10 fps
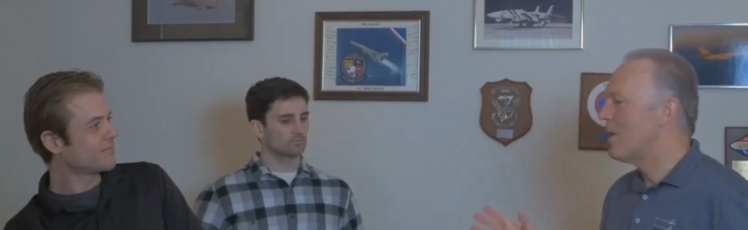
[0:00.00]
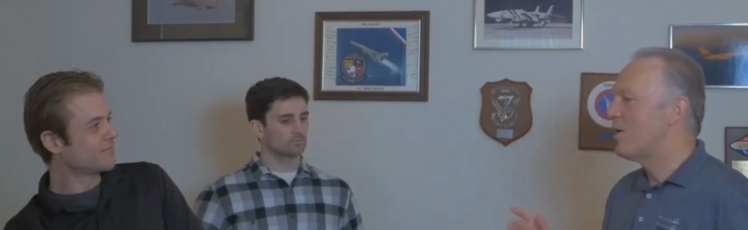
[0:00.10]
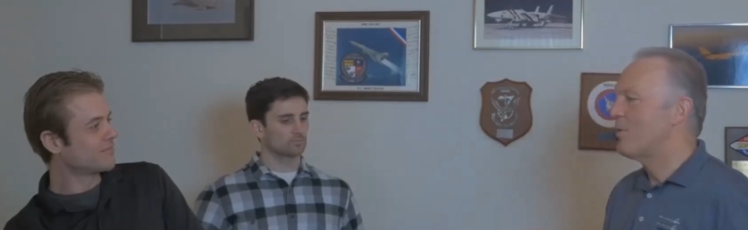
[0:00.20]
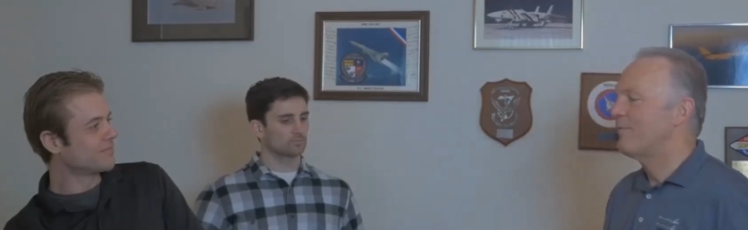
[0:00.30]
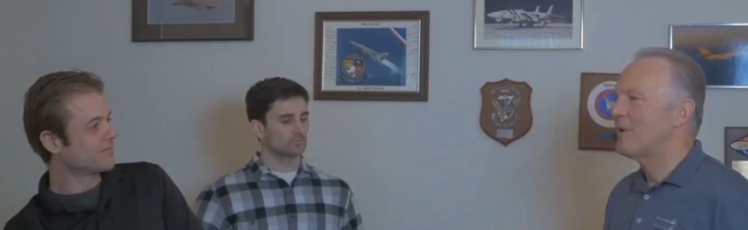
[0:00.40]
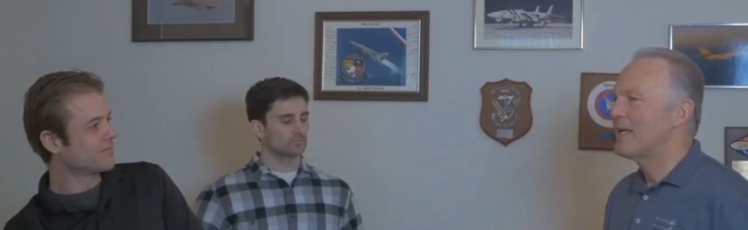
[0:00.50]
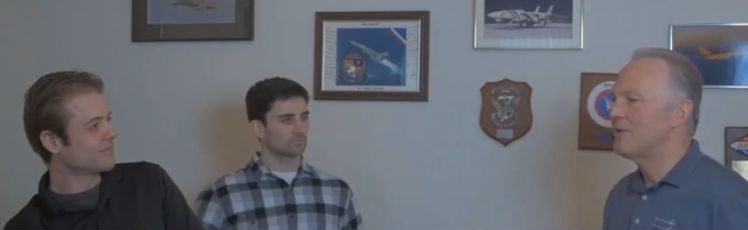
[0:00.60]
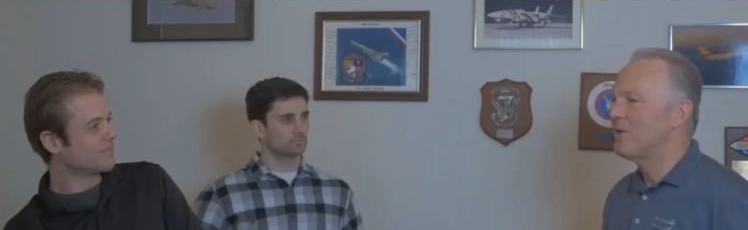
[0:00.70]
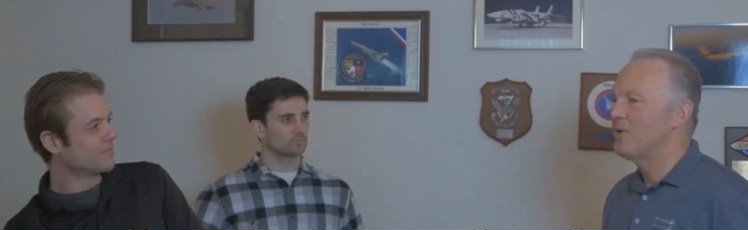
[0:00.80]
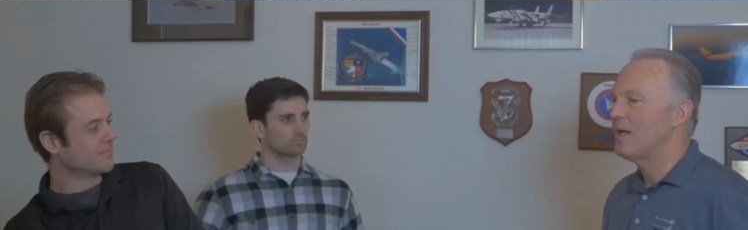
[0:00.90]
Speaker 1: go out, we fly the
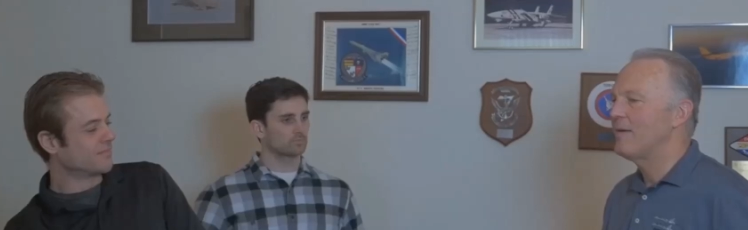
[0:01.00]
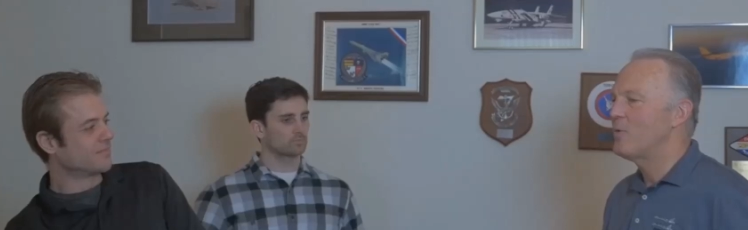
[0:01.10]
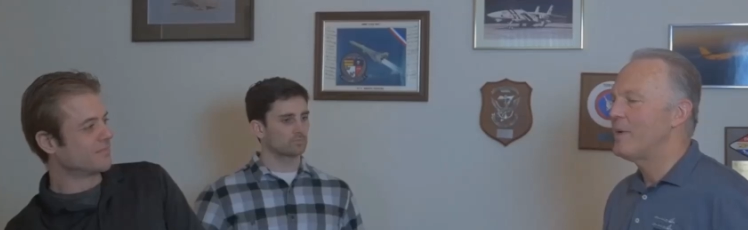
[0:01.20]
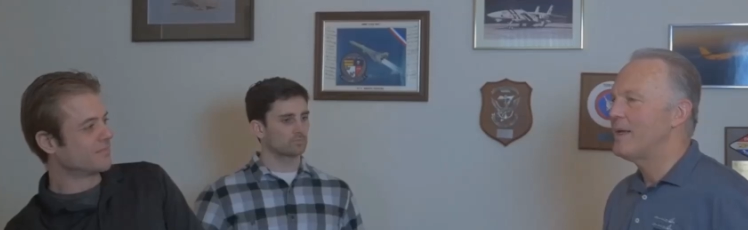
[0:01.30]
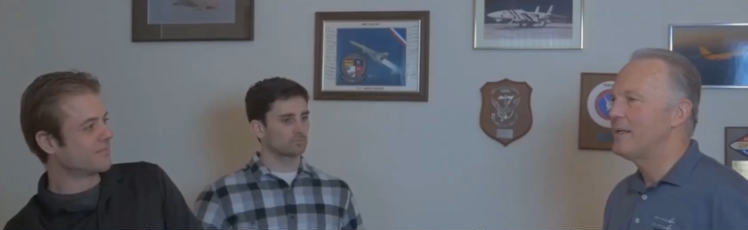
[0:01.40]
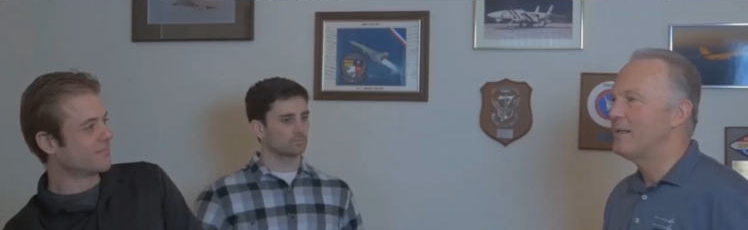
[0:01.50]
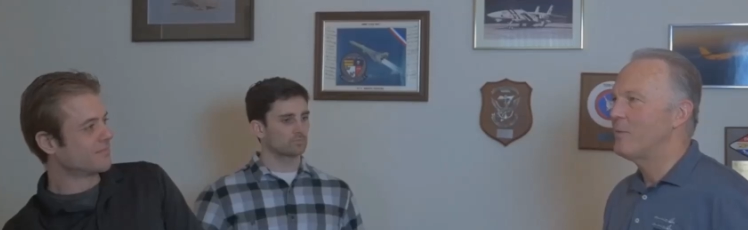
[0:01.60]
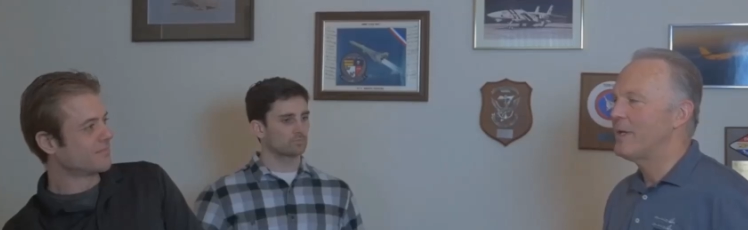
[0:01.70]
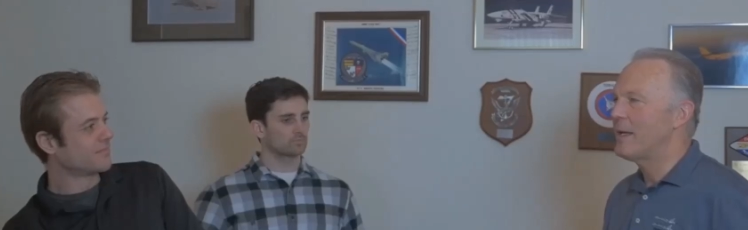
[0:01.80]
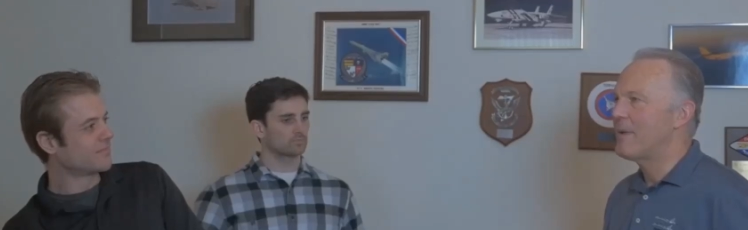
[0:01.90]
low level, we
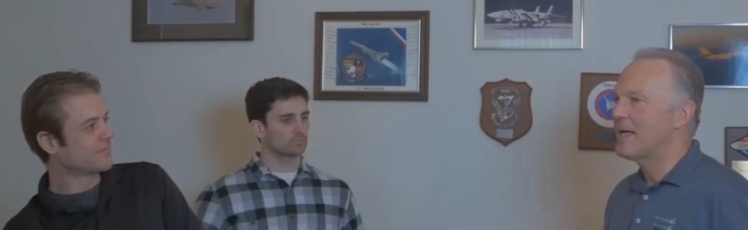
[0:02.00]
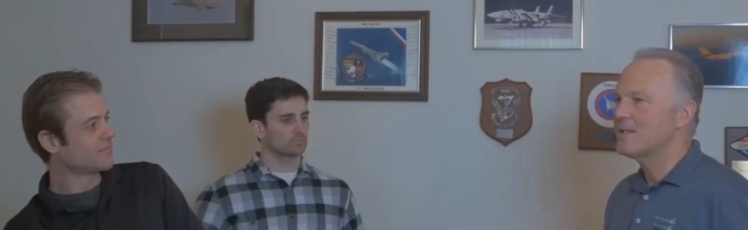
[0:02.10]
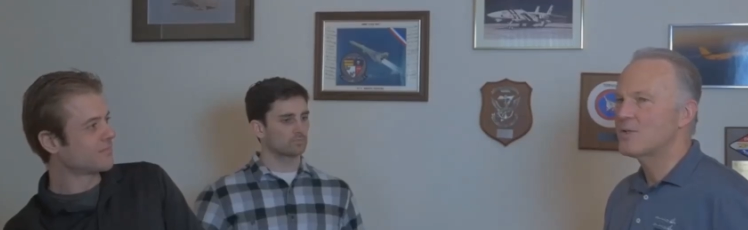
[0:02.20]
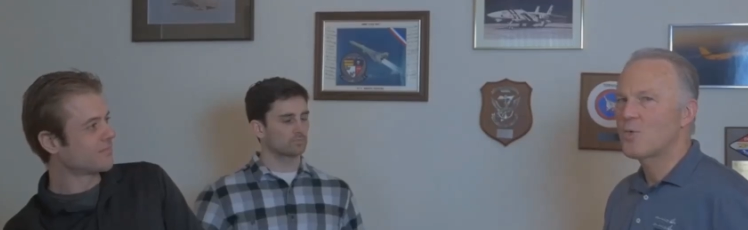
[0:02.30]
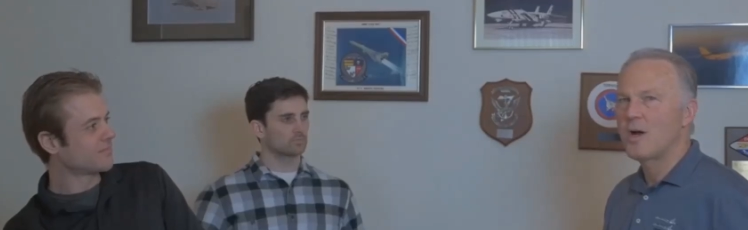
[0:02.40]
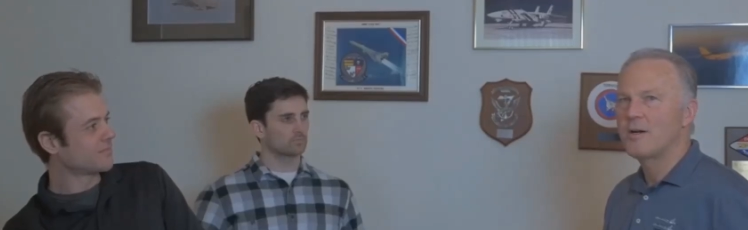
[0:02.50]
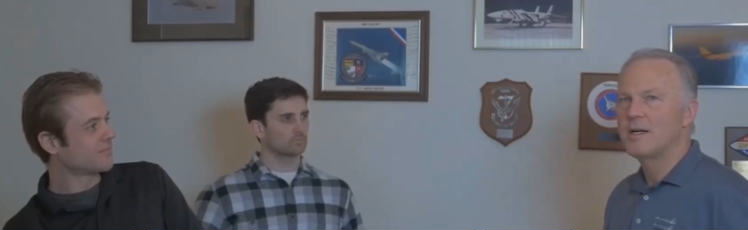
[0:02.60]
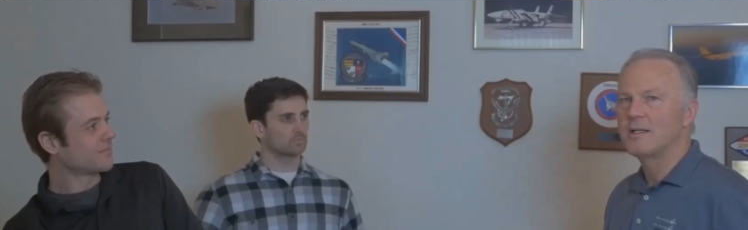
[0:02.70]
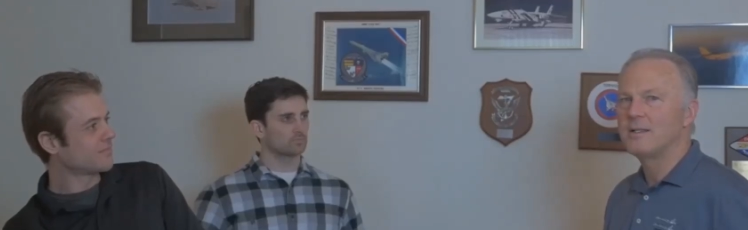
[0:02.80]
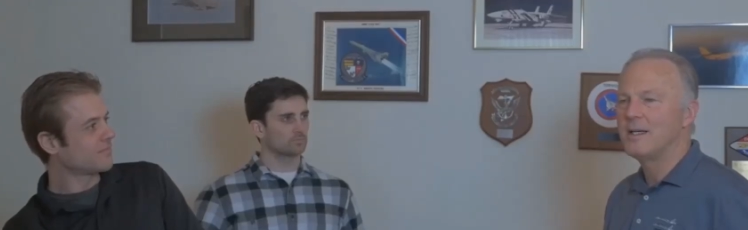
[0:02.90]
get back to the
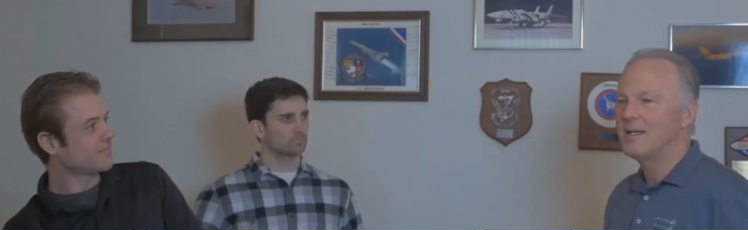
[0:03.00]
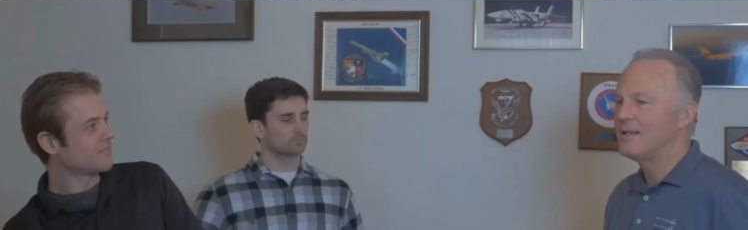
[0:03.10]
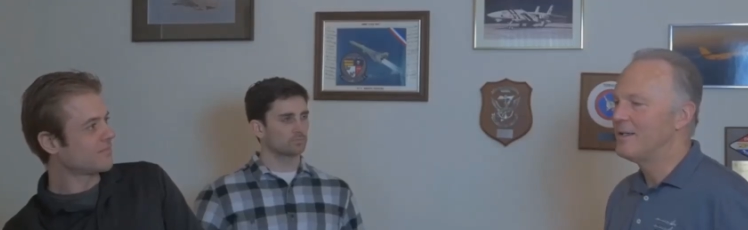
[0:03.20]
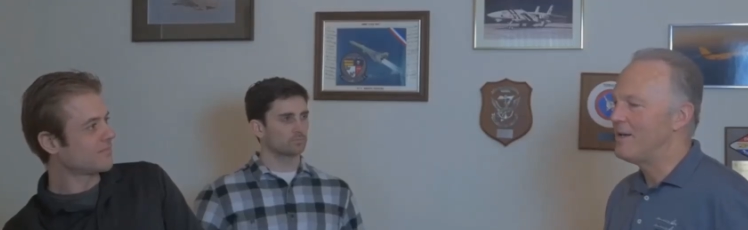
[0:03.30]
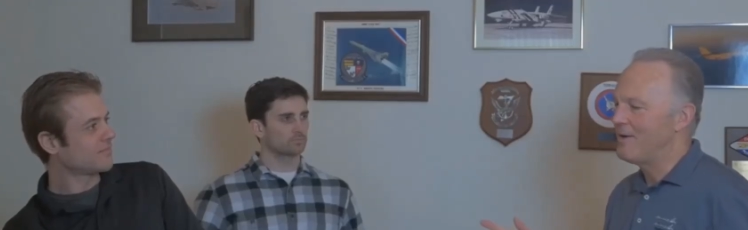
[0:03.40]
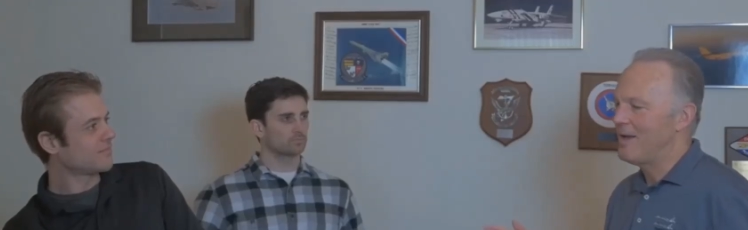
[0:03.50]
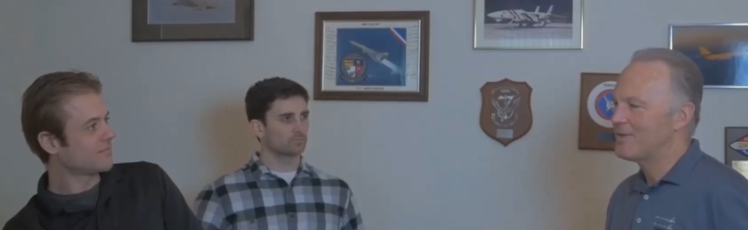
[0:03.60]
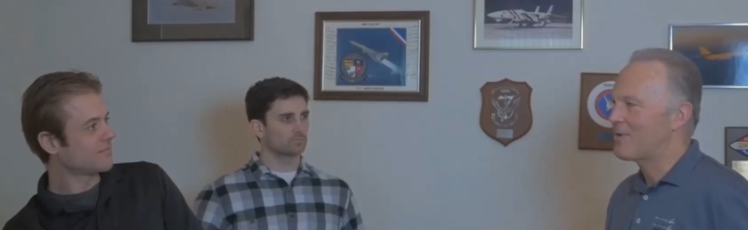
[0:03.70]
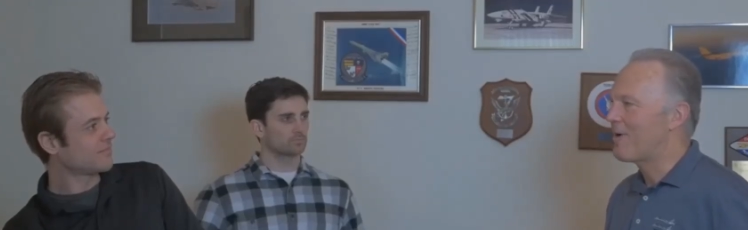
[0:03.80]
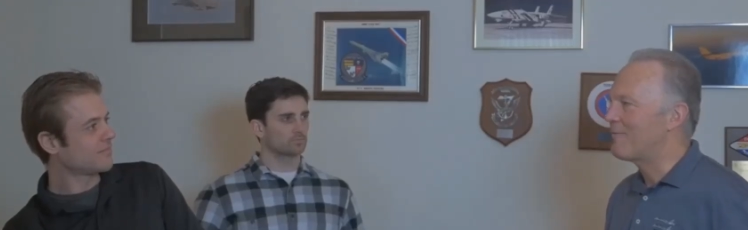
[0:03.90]
squadron, and you know, that
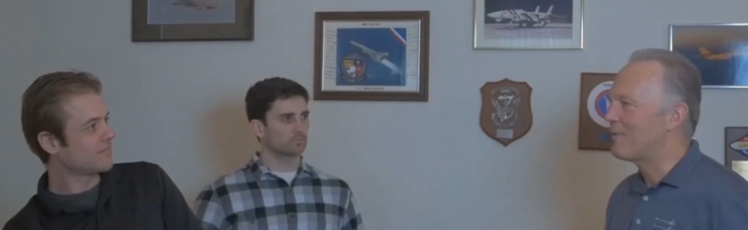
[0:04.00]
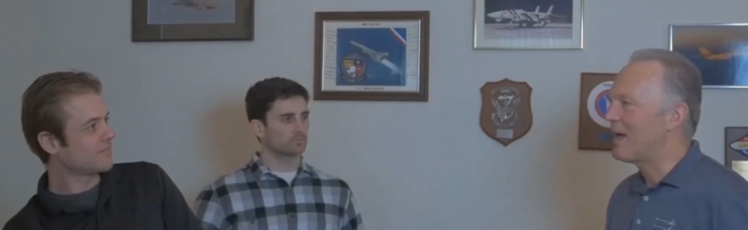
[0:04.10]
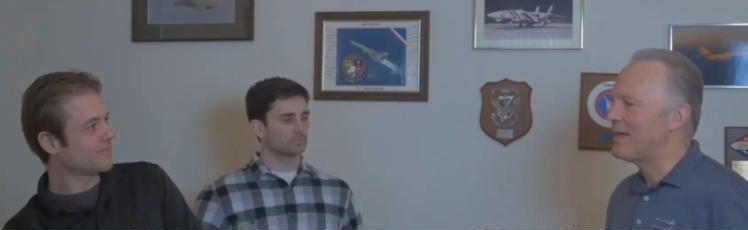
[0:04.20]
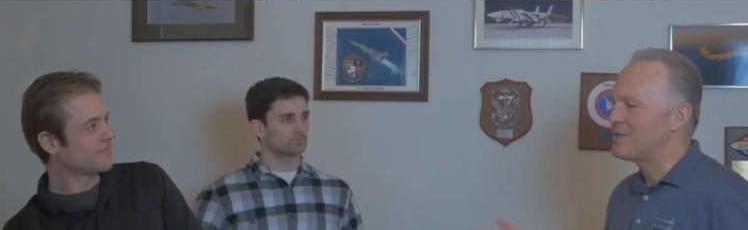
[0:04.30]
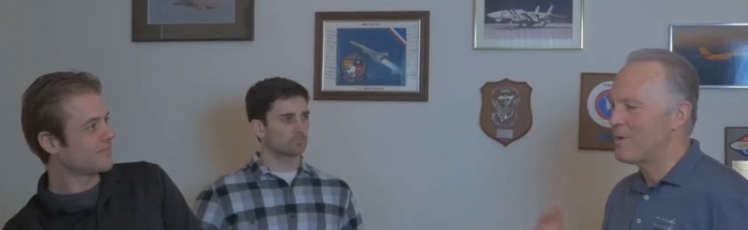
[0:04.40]
was a great flight.